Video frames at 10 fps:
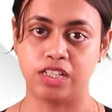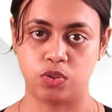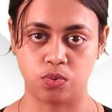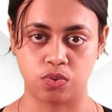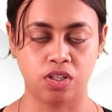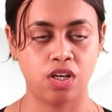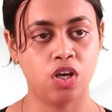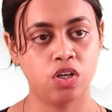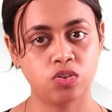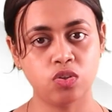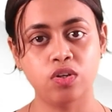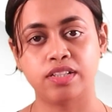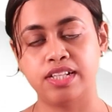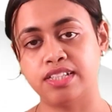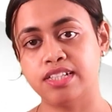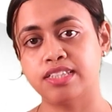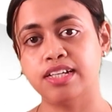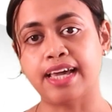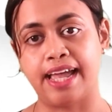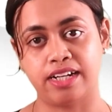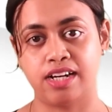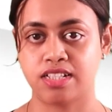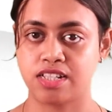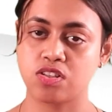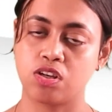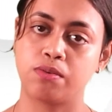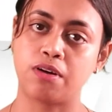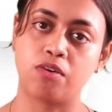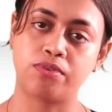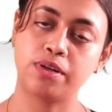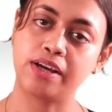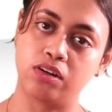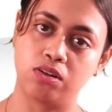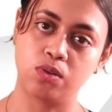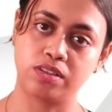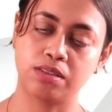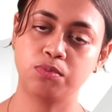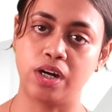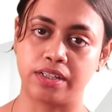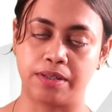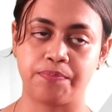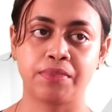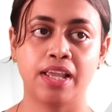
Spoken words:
issues. So this is the characteristics of our wholesome water.